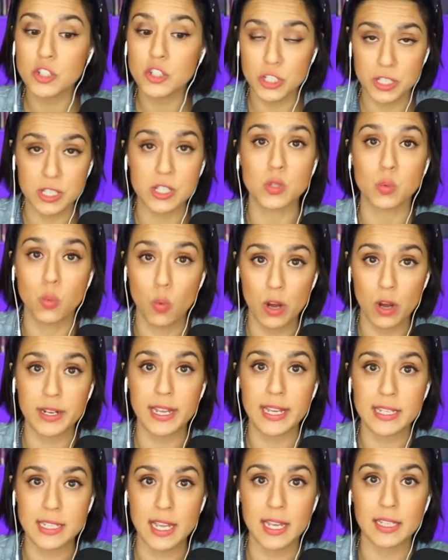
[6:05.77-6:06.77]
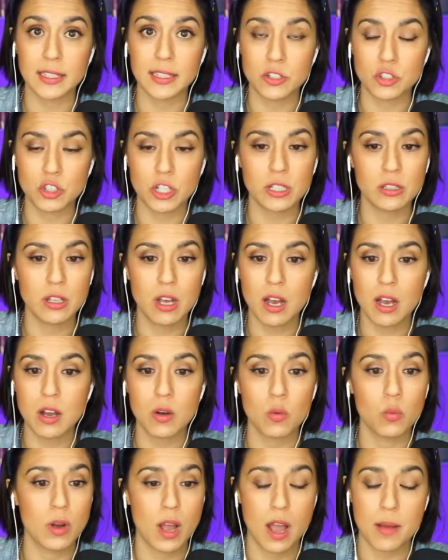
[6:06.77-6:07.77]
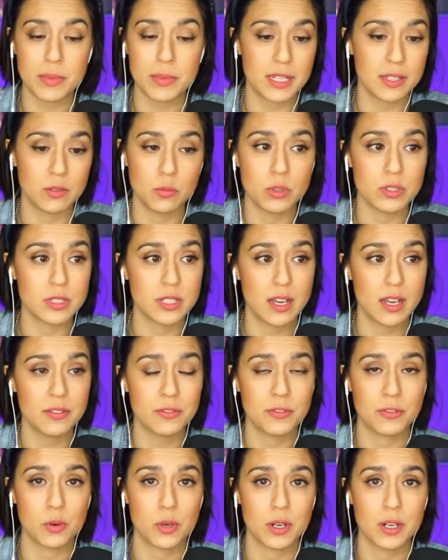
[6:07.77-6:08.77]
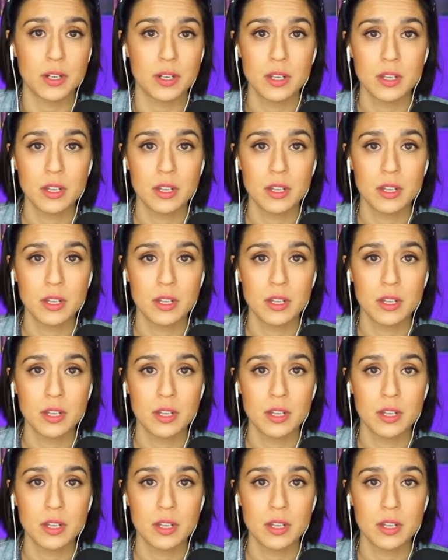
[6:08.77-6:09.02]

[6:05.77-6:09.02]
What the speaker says: just this one anti-lynching law, I mean, we're done for.